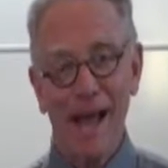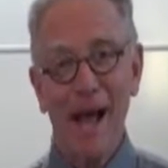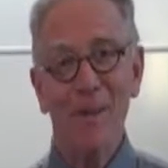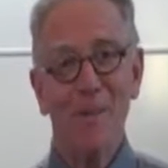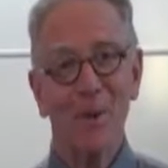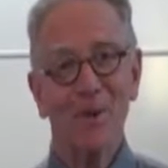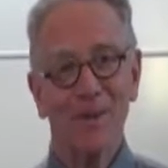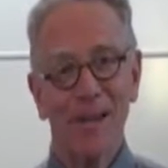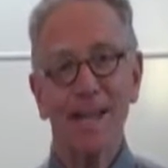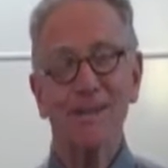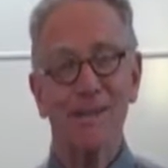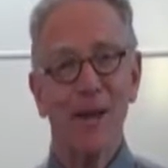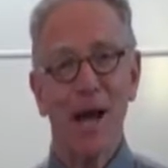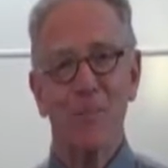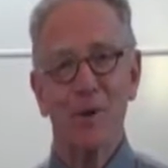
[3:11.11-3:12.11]
Apple
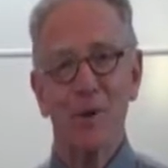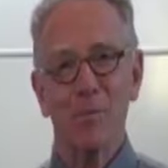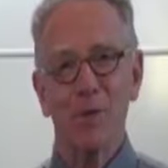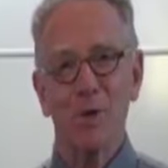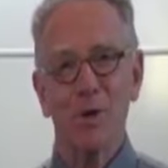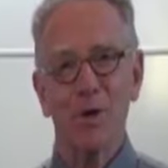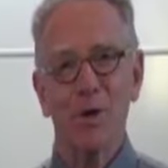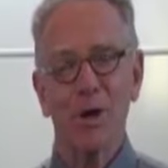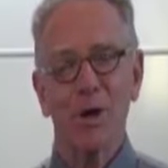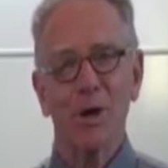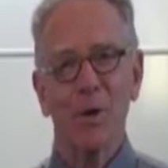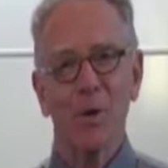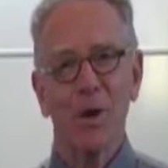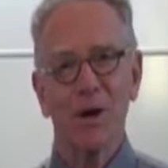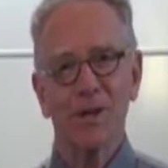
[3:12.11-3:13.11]
desktop computer
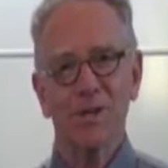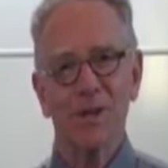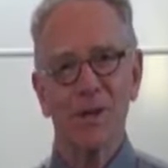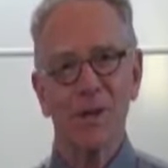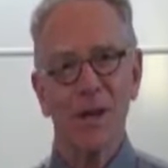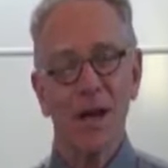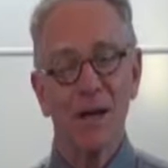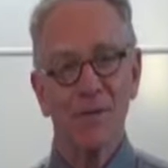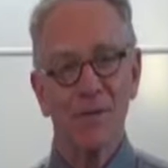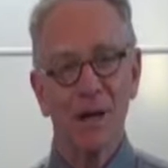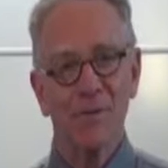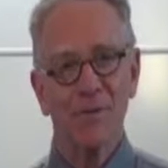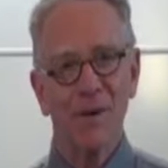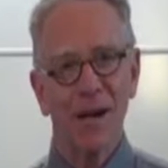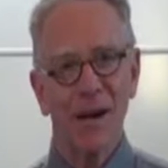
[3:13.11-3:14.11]
was a
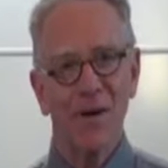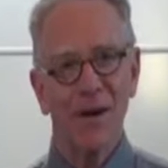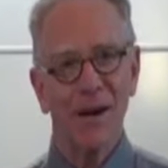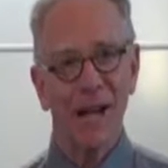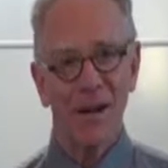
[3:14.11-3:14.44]
sunflower,